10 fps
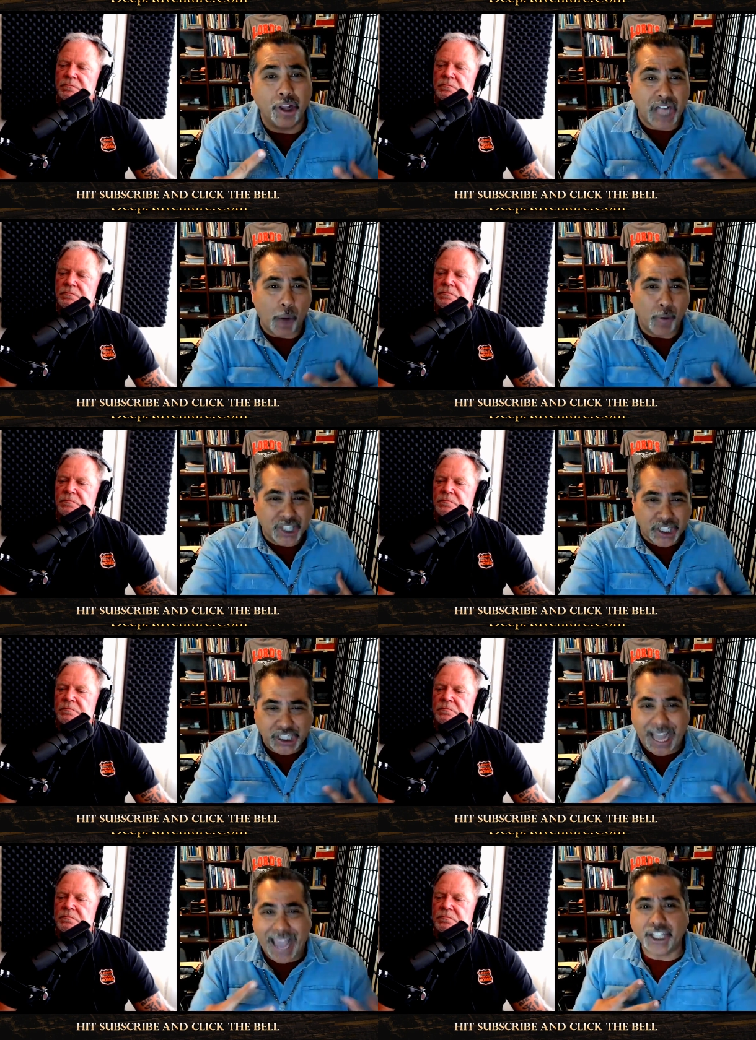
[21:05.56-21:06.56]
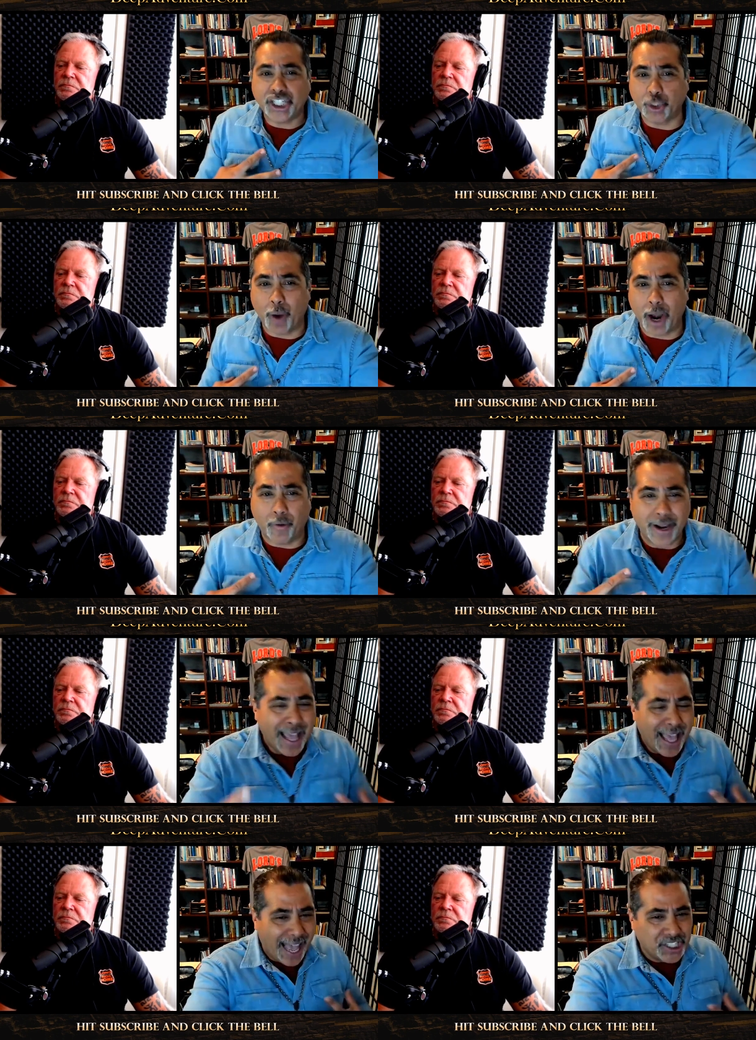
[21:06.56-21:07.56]
Speaker 1: is always the sanctuary,
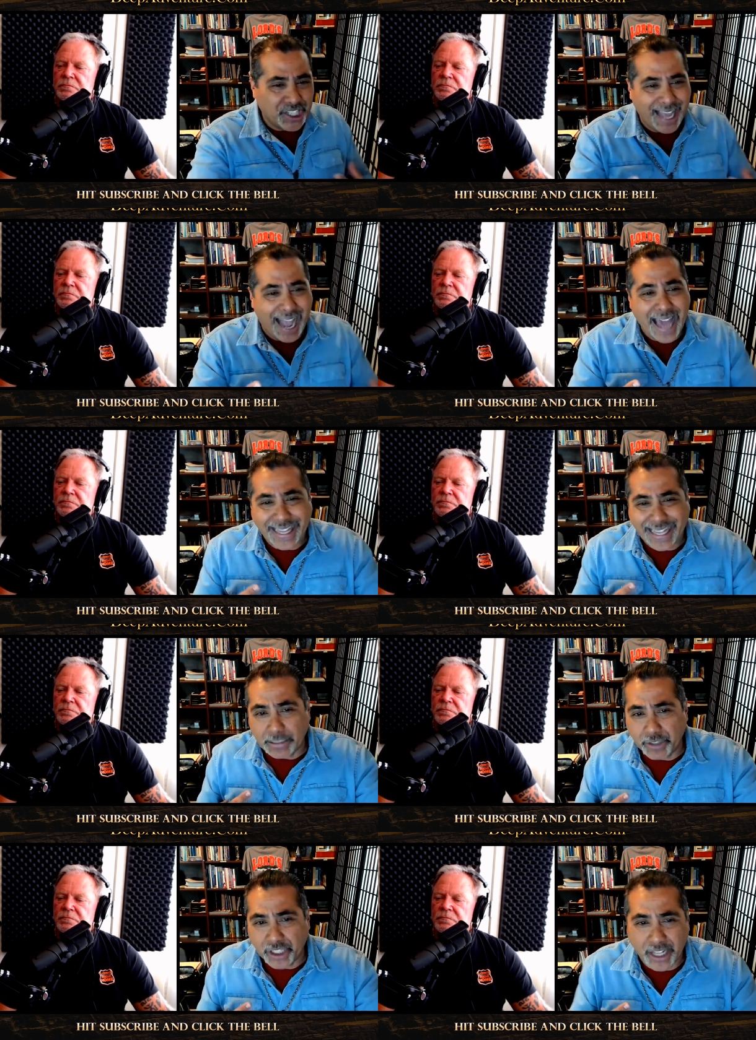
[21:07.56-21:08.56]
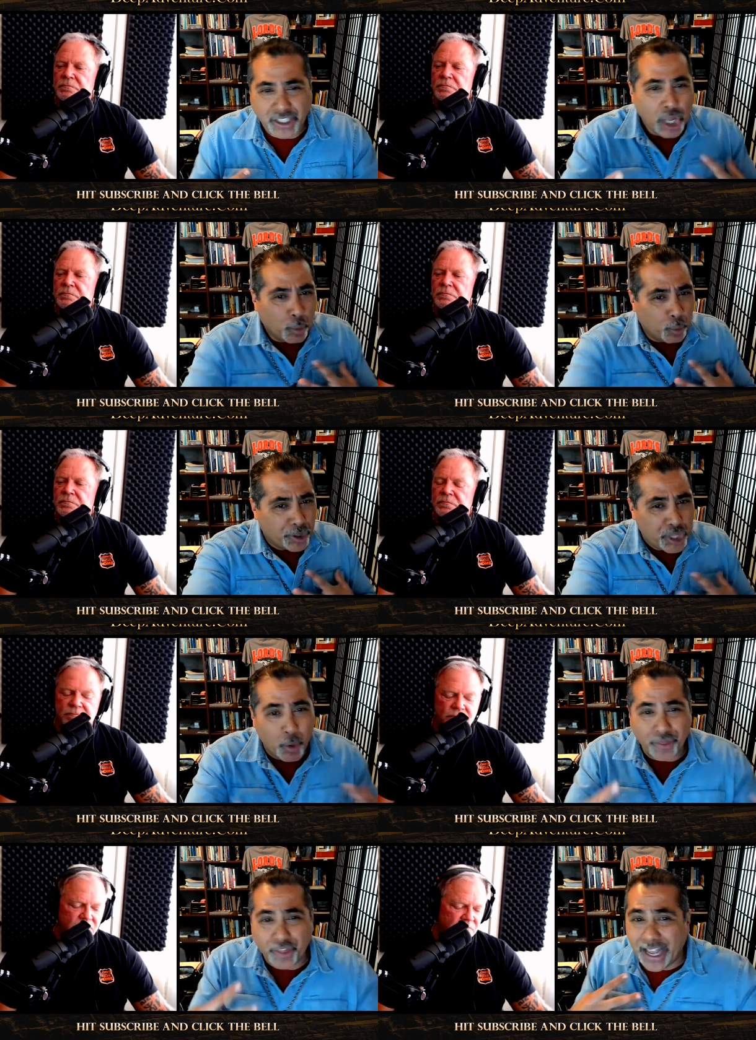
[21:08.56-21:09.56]
as the Catechism says, with you
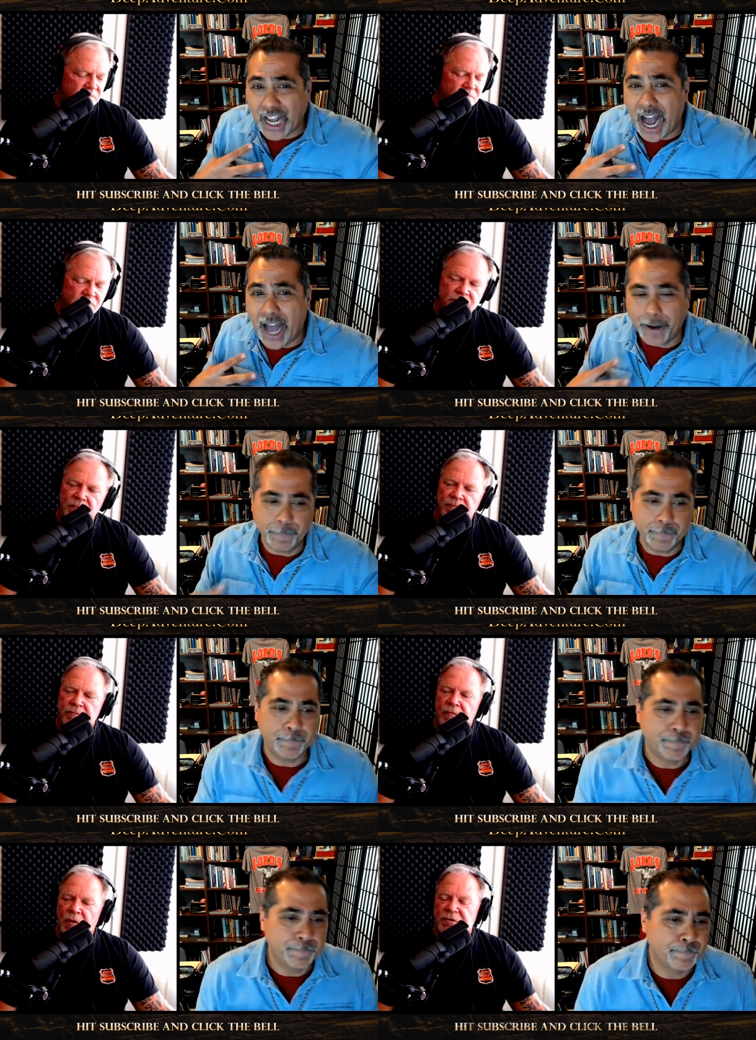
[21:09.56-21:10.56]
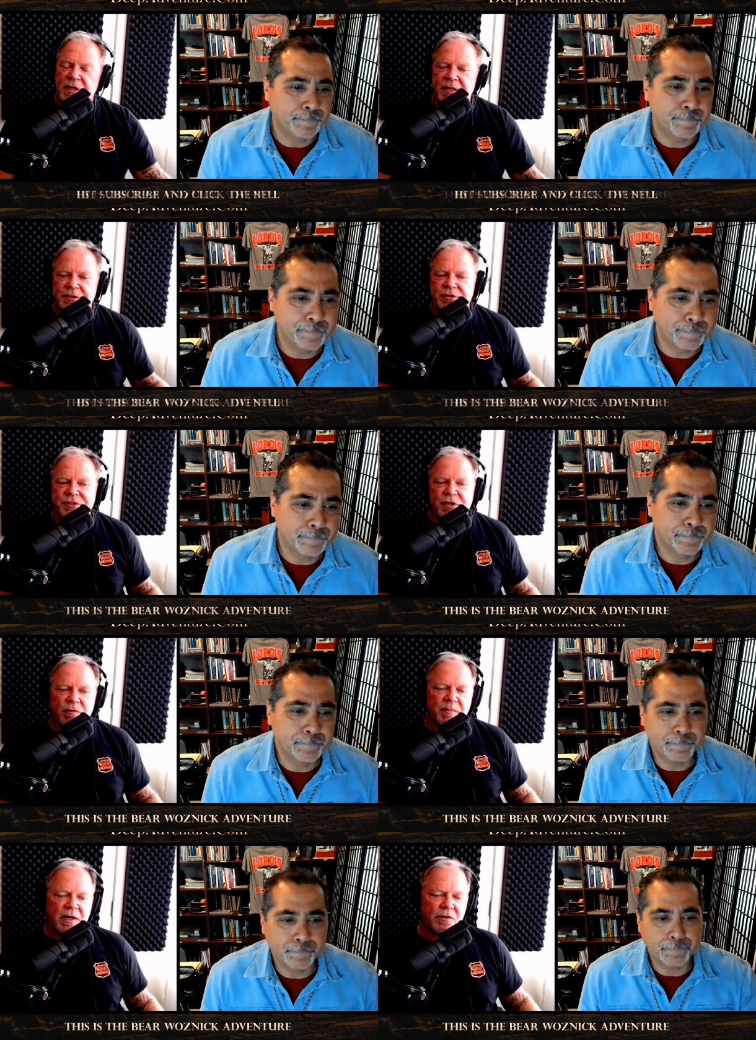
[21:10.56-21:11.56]
and, and God.
Speaker 2: We're talking to Jesse
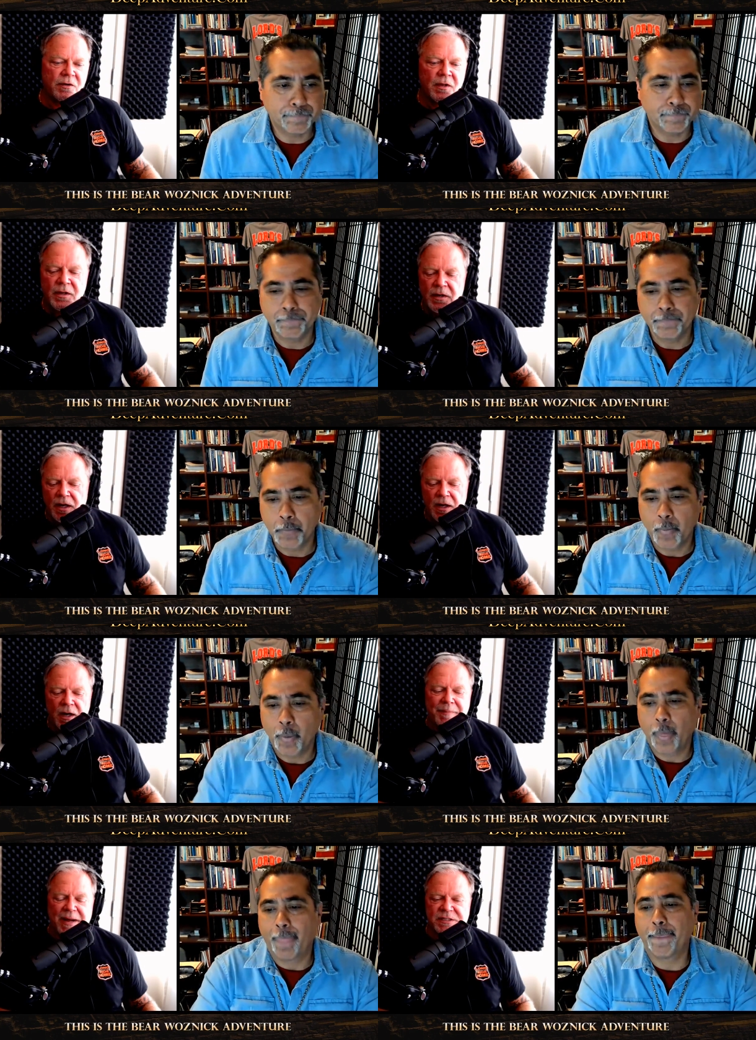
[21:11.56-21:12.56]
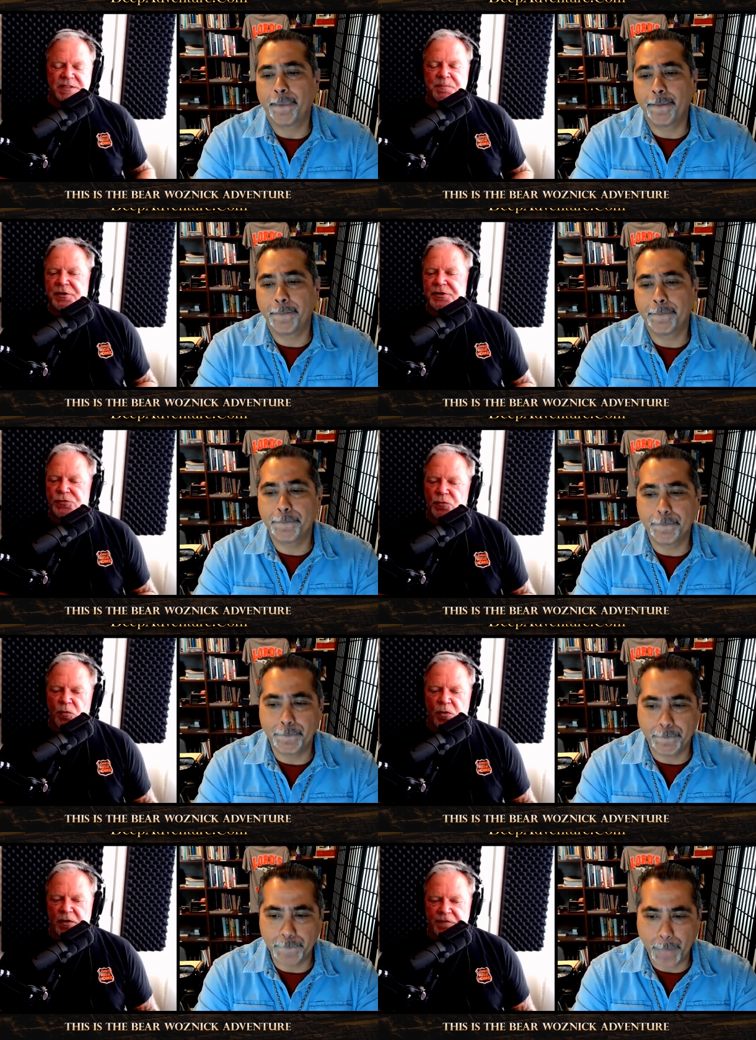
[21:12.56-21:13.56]
Romero uh, about spiritual
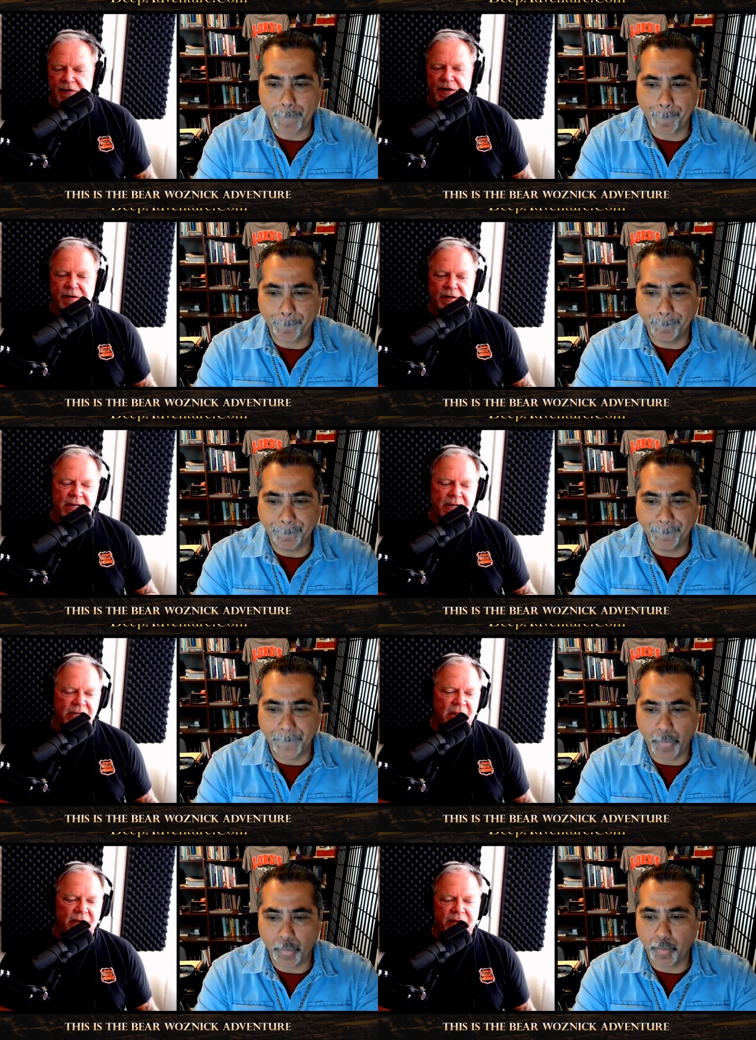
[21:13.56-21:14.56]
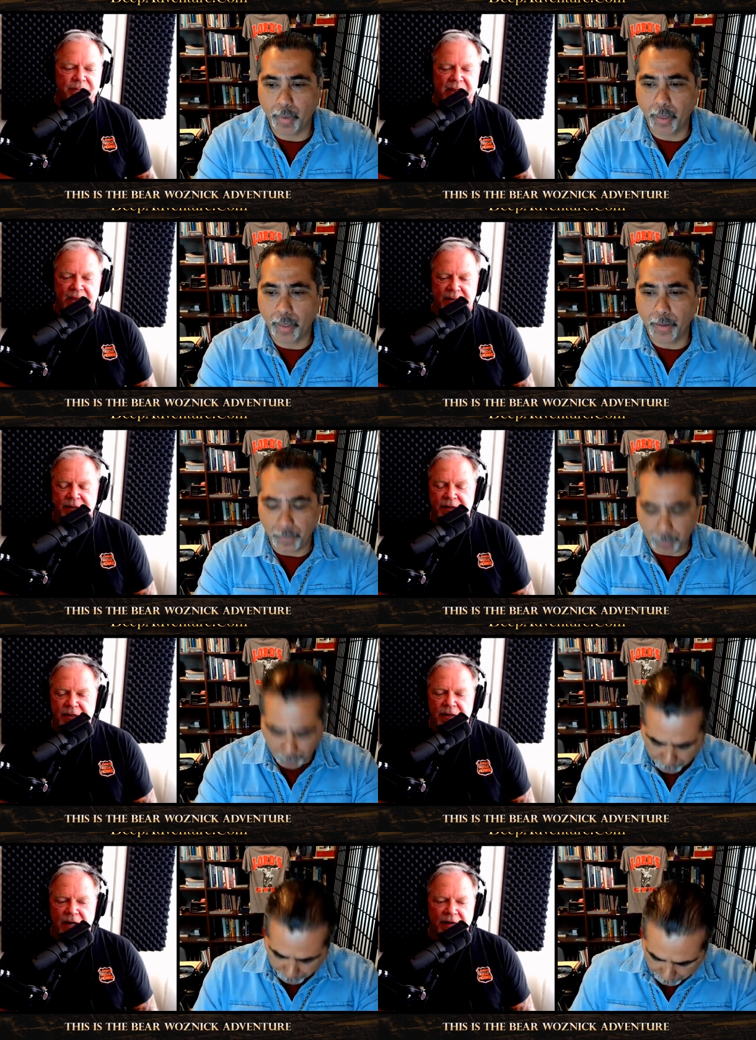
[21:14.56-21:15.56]
warfare, and every man.
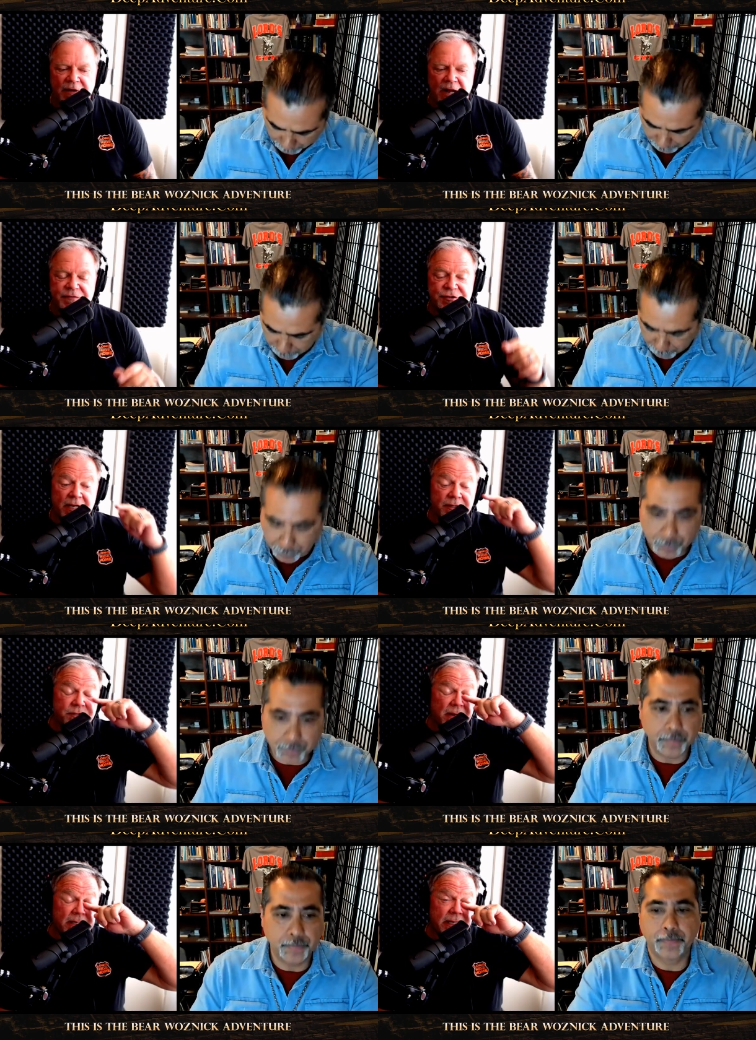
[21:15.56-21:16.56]
I've, I've challenged my